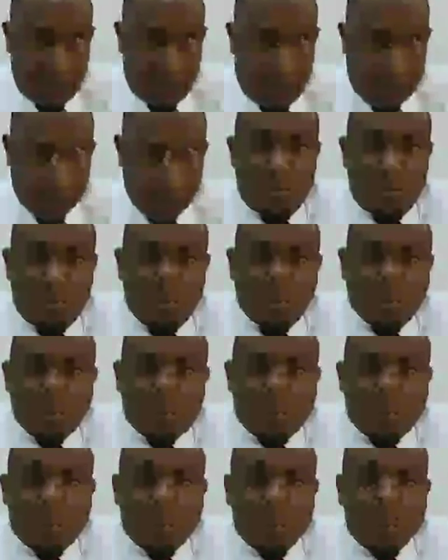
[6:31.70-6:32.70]
on
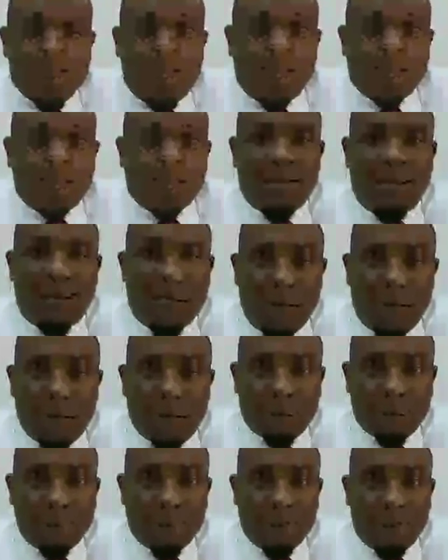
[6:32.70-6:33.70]
painting me as
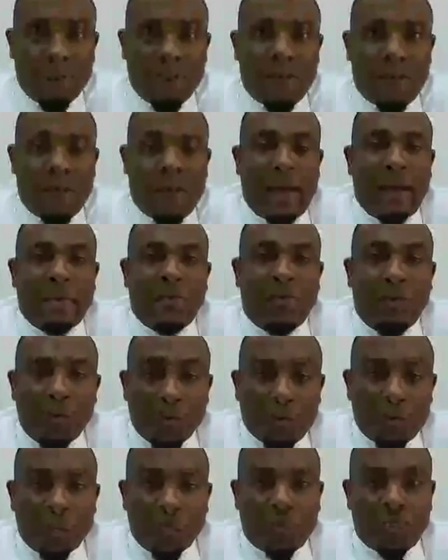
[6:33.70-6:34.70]
corrupt, and
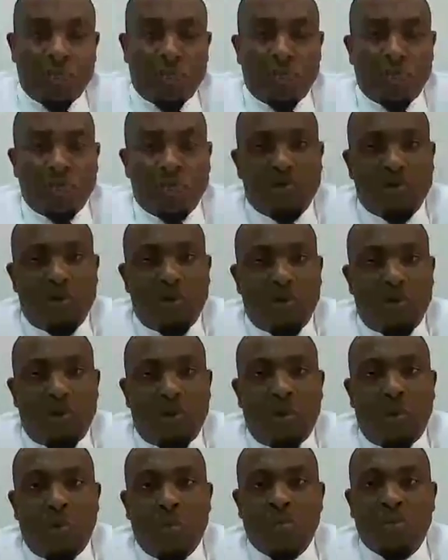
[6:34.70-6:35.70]
those persons
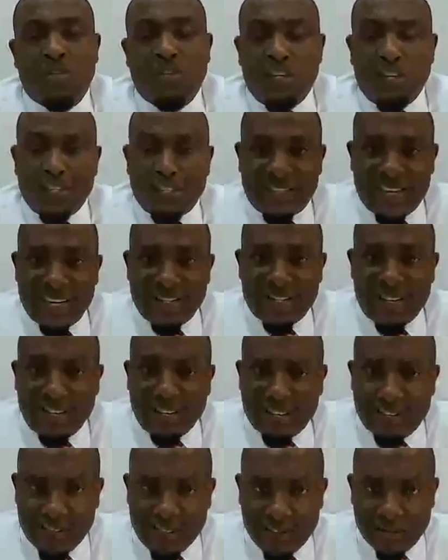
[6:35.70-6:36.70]
whose intention
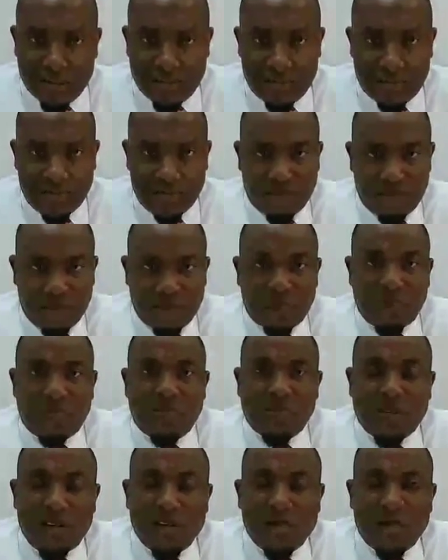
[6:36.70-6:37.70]
it is to
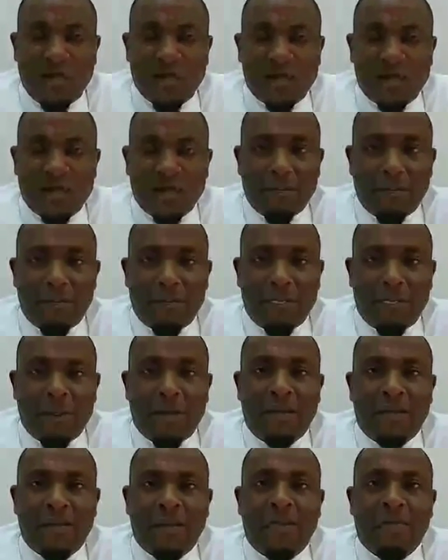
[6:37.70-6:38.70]
sully my name,
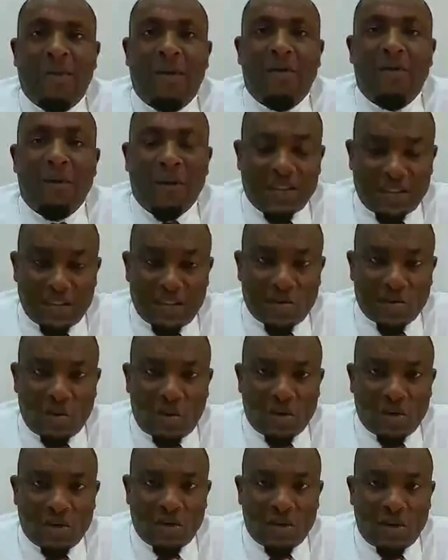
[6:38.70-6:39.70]
you can rest
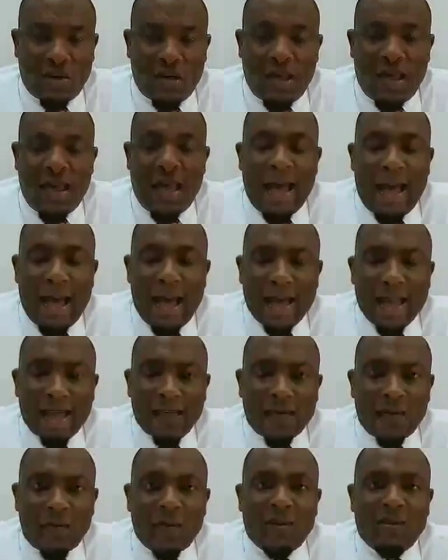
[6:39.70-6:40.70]
assured
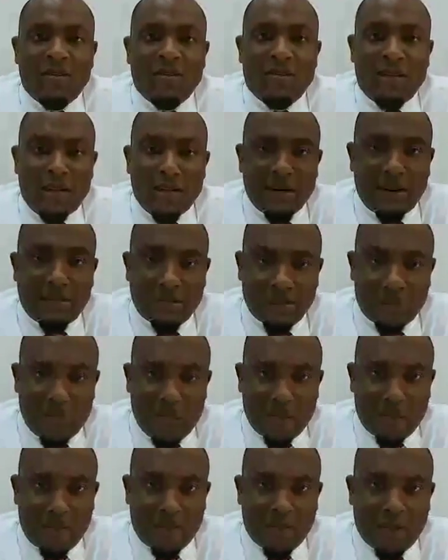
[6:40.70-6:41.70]
I will stand up to
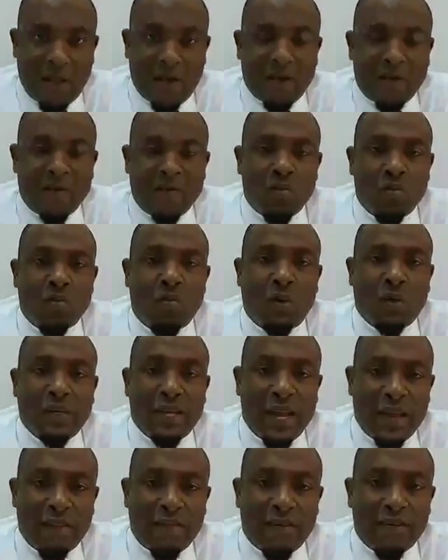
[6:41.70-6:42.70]
them and do
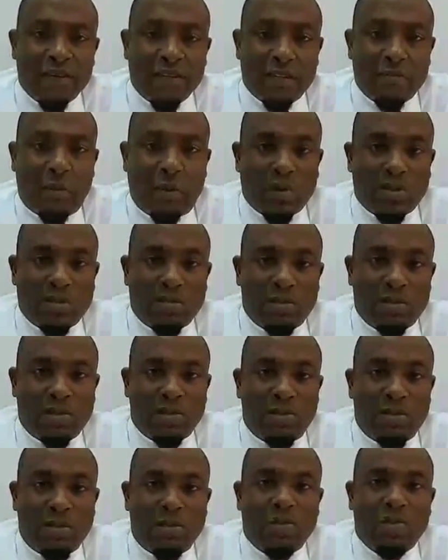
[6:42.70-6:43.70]
whatever is possible
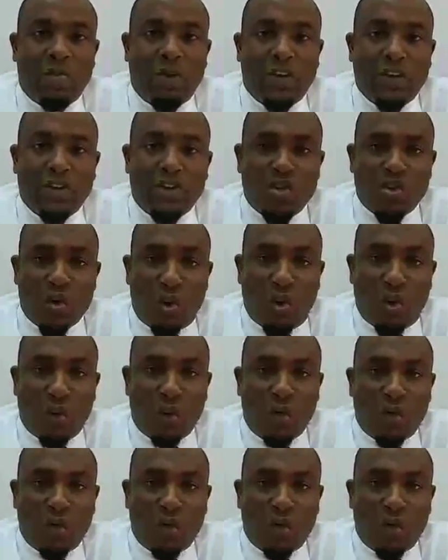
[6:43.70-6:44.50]
to ensure